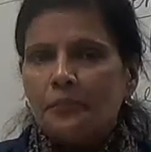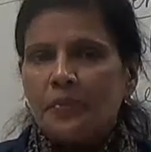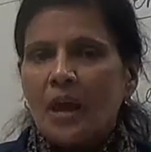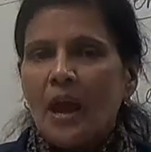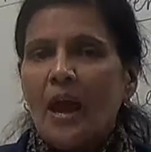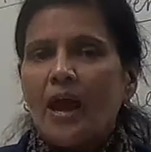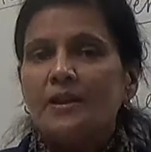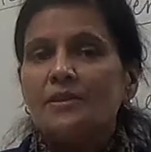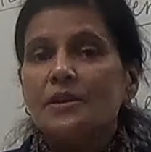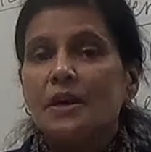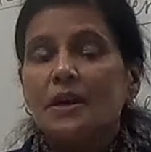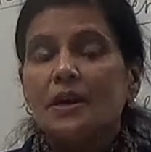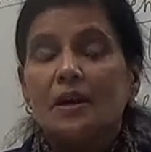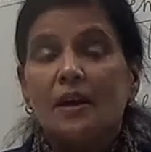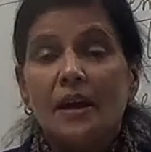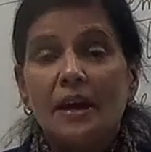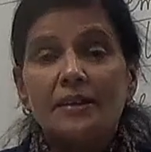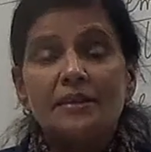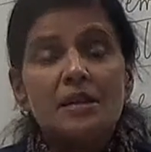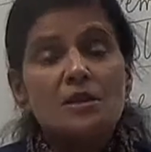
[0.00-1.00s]
And uh,
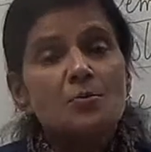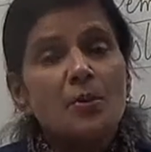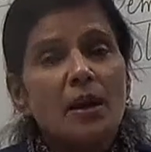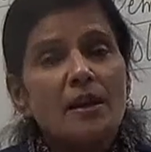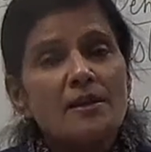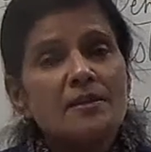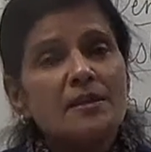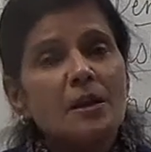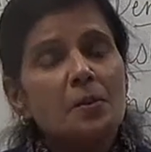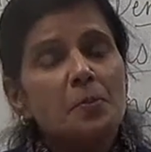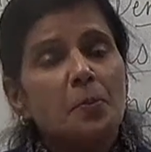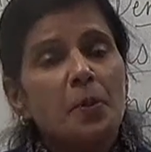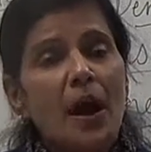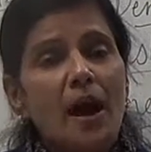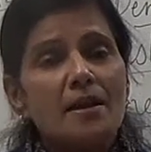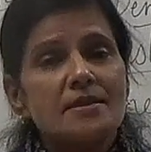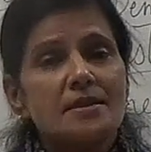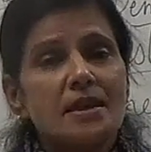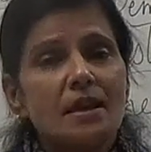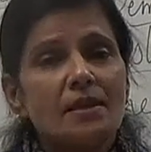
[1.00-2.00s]
it is very
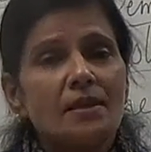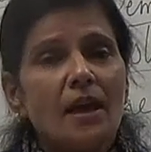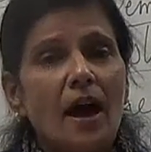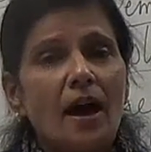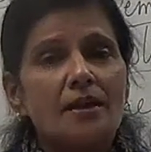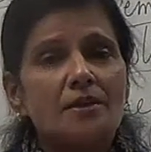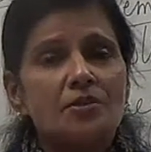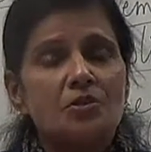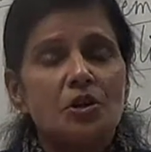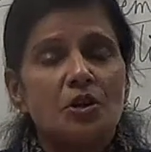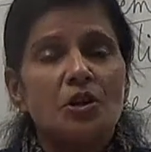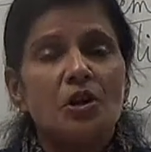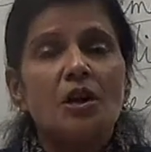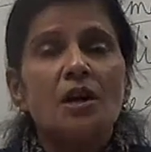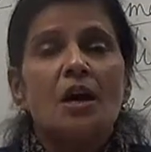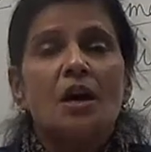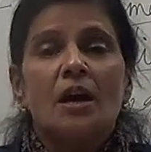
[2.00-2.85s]
surprising that uh,